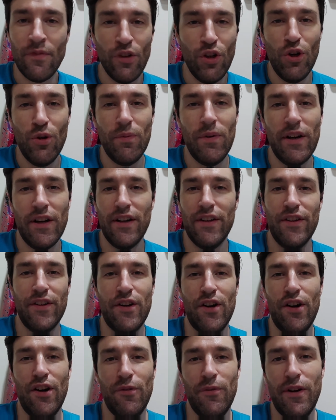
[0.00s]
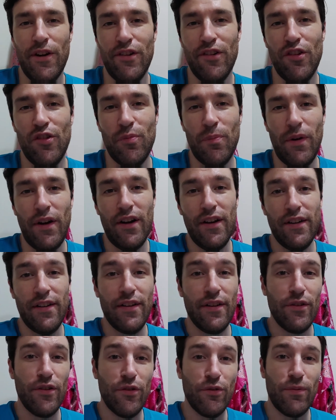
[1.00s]
Nope, I got the card right on the spot
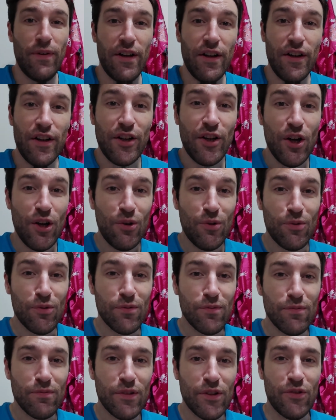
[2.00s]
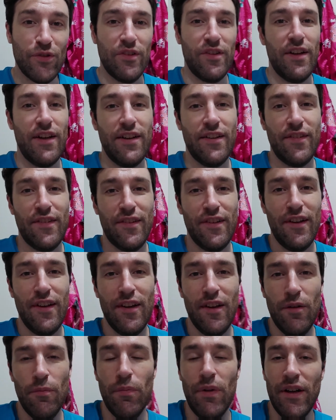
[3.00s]
and it was ready to go, which was nice.
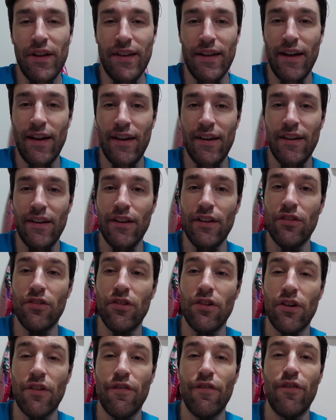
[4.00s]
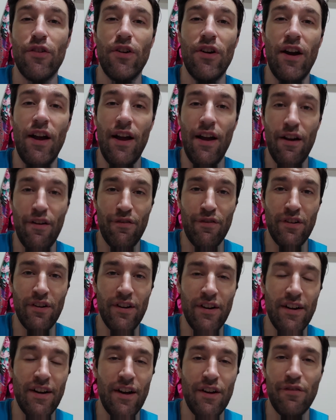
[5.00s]
But yeah, it took
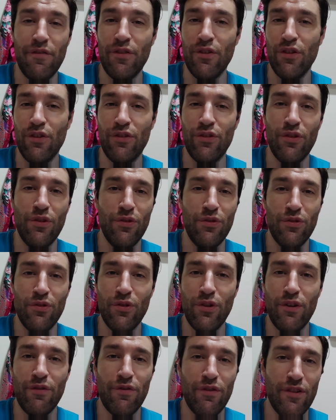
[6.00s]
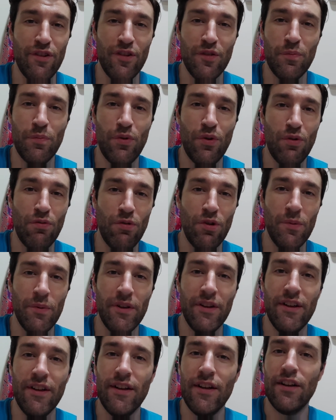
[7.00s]
forever and I feel so sorry for this poor
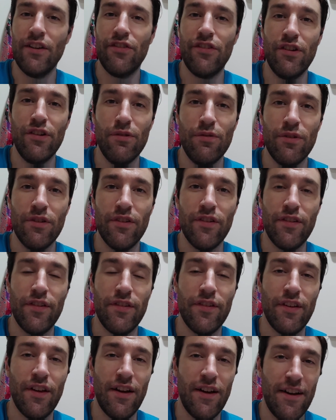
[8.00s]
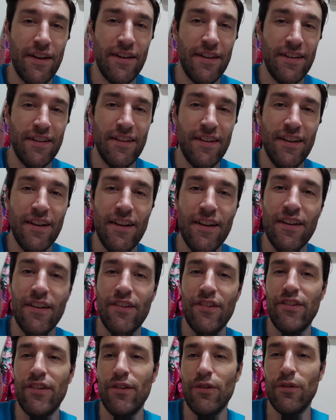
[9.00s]
woman. She was sighing,
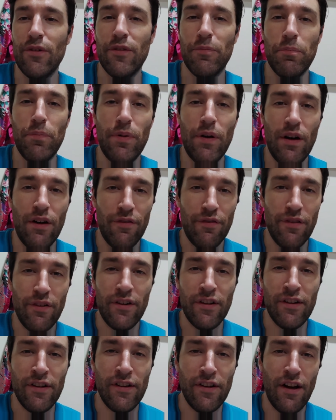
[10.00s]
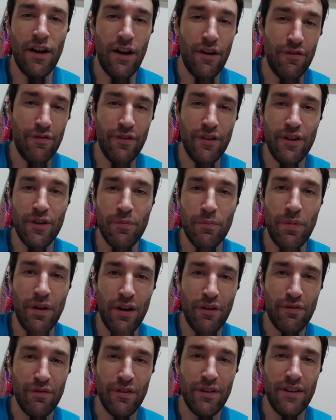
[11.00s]
she was puffing, huffing and
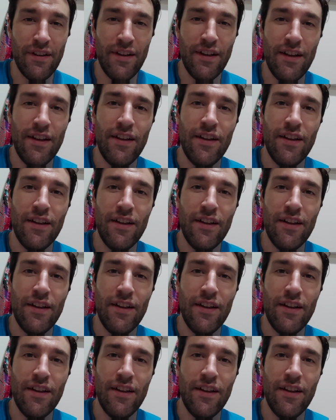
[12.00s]
puffing.